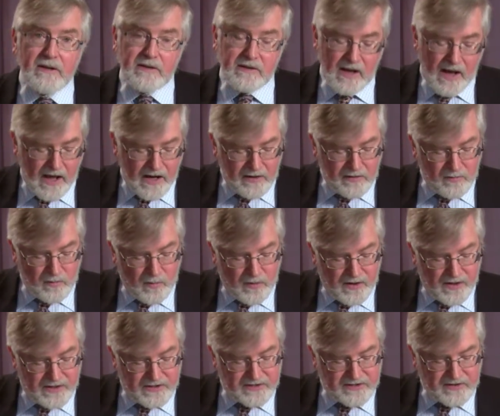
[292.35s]
not in
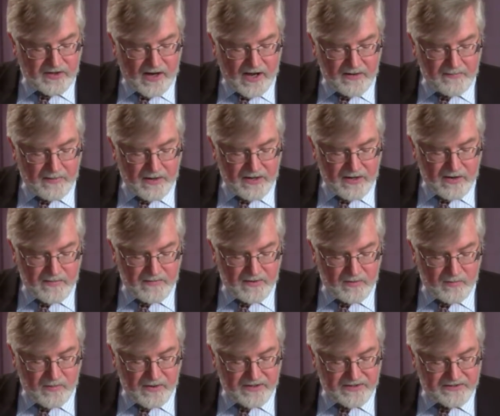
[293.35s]
words taught by
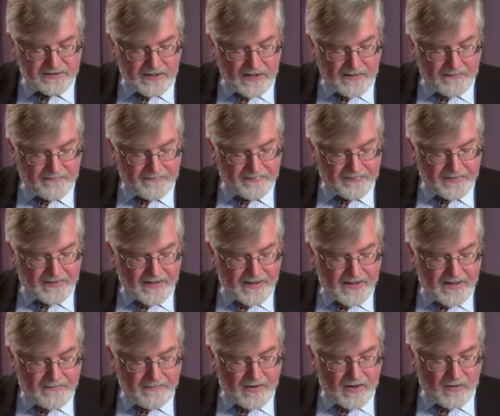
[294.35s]
human wisdom,
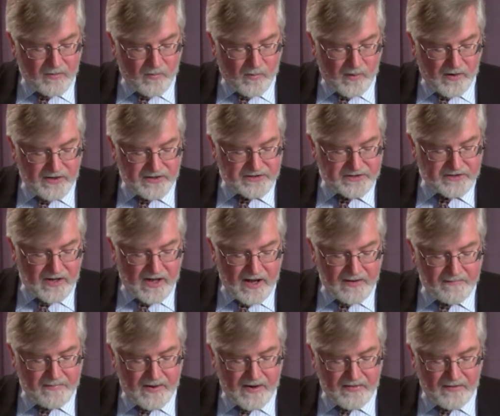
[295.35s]
but in words
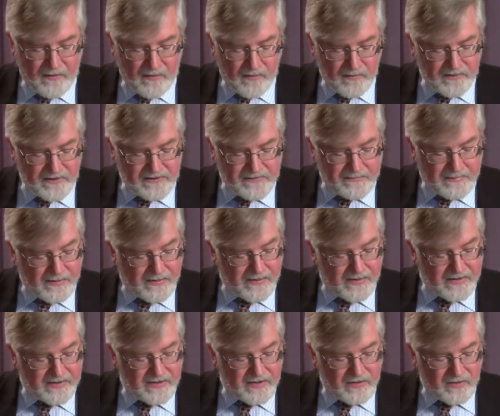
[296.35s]
taught by the Holy
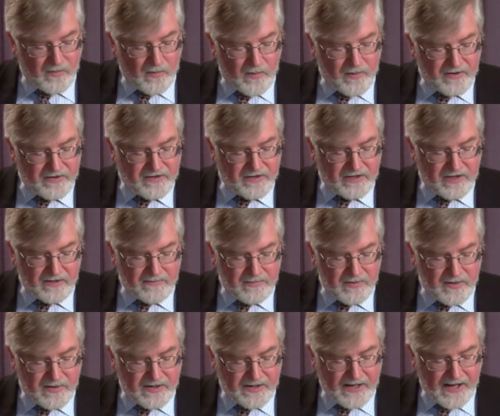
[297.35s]
Spirit in order to
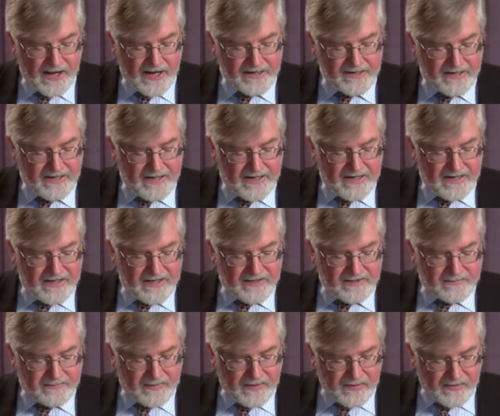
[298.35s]
communicate
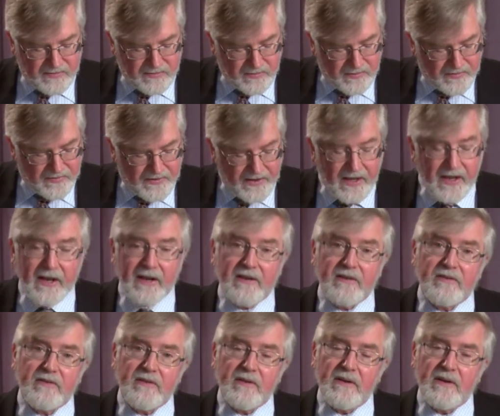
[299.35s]
spiritual
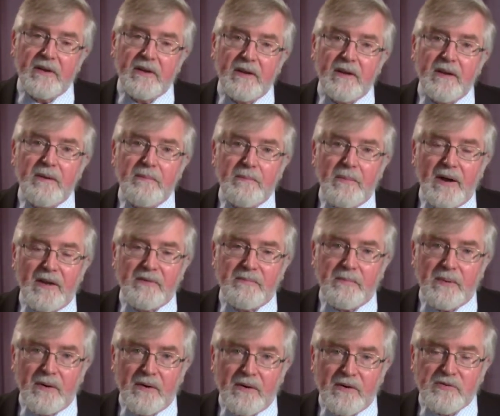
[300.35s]
things by
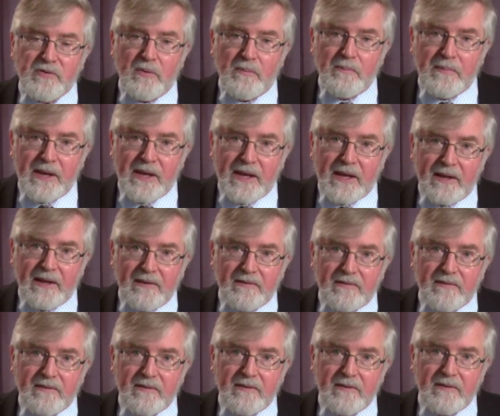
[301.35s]
spiritual
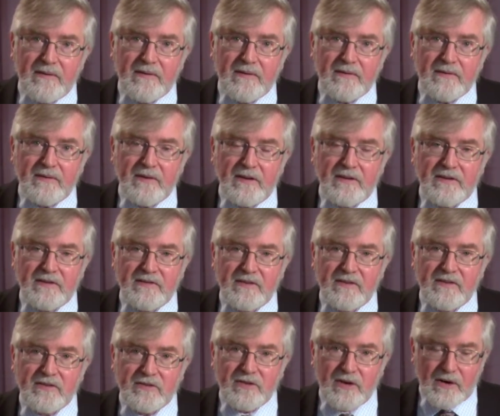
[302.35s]
means, such as
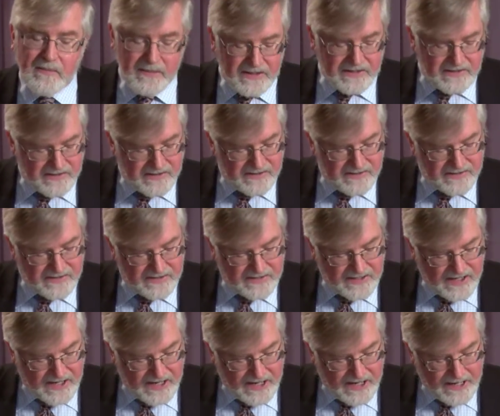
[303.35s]
this sermon
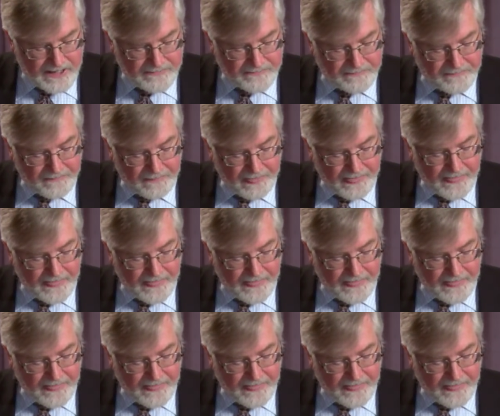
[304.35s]
today.